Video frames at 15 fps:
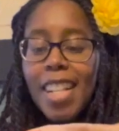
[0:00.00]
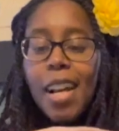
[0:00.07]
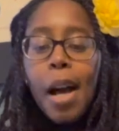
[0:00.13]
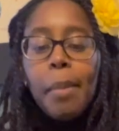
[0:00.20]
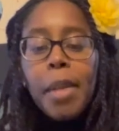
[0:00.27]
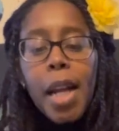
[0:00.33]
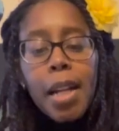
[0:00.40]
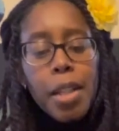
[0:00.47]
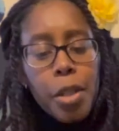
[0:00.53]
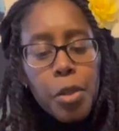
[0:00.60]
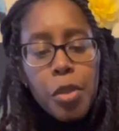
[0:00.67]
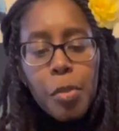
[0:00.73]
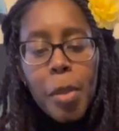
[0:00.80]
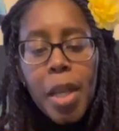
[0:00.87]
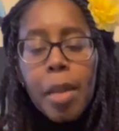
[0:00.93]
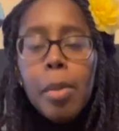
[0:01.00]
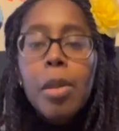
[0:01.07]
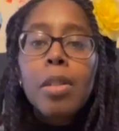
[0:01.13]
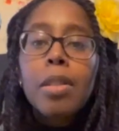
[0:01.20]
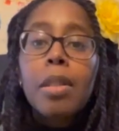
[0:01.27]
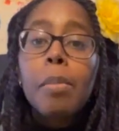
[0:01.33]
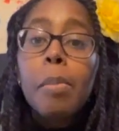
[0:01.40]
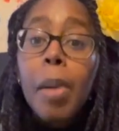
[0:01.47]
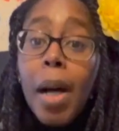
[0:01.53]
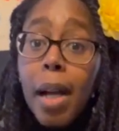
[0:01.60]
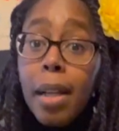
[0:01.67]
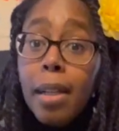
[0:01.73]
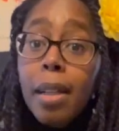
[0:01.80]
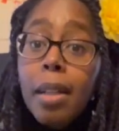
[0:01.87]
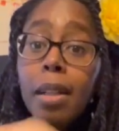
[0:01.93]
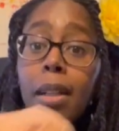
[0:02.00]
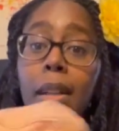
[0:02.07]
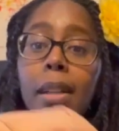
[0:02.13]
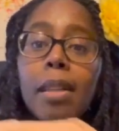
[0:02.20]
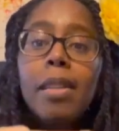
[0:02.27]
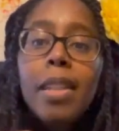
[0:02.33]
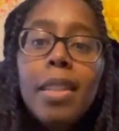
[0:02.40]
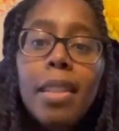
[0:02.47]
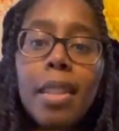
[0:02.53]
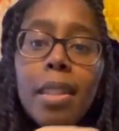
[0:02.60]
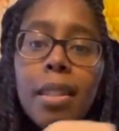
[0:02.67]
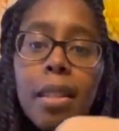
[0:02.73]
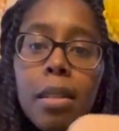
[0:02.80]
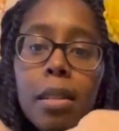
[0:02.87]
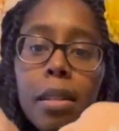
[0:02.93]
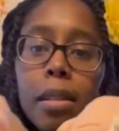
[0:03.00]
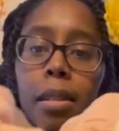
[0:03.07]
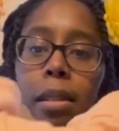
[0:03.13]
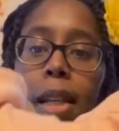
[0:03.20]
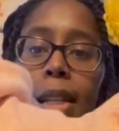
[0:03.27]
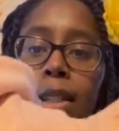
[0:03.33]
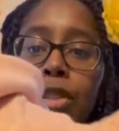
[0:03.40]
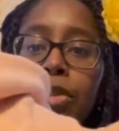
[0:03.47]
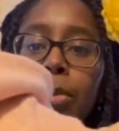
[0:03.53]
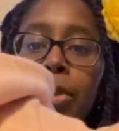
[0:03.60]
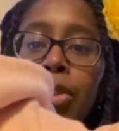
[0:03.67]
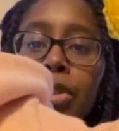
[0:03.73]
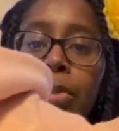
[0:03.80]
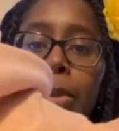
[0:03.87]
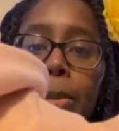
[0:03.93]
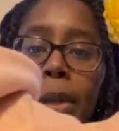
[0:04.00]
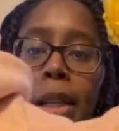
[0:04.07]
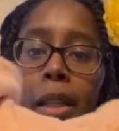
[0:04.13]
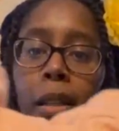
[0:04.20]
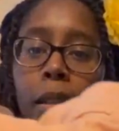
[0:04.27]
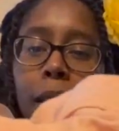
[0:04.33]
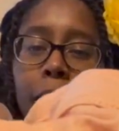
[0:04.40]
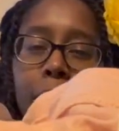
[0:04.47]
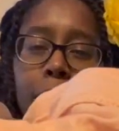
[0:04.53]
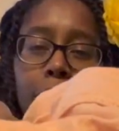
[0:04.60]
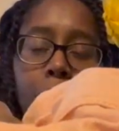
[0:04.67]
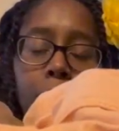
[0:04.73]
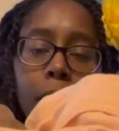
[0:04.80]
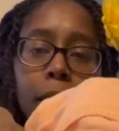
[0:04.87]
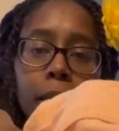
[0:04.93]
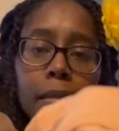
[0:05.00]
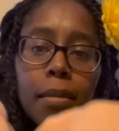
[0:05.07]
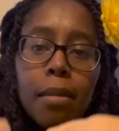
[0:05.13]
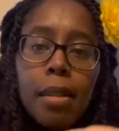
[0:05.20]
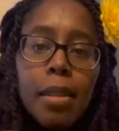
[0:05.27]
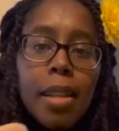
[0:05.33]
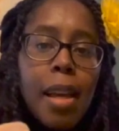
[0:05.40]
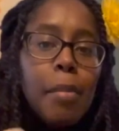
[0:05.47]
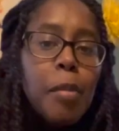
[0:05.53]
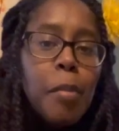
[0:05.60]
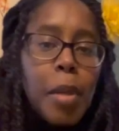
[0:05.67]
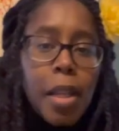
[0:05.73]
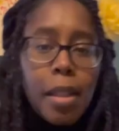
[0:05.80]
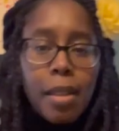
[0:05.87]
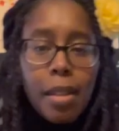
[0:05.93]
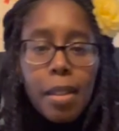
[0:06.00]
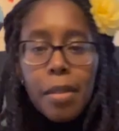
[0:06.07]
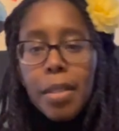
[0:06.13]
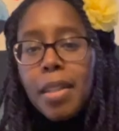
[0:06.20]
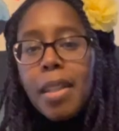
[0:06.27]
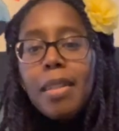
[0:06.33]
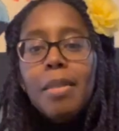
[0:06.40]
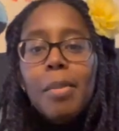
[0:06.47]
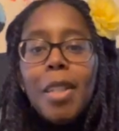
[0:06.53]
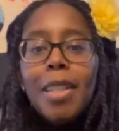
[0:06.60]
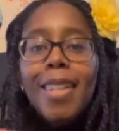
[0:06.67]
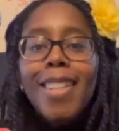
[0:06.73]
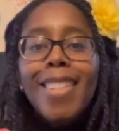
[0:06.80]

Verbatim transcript: I'm not a huge pink person, but this isn't like super, super pink. Like it's not the type of pink that irritates me.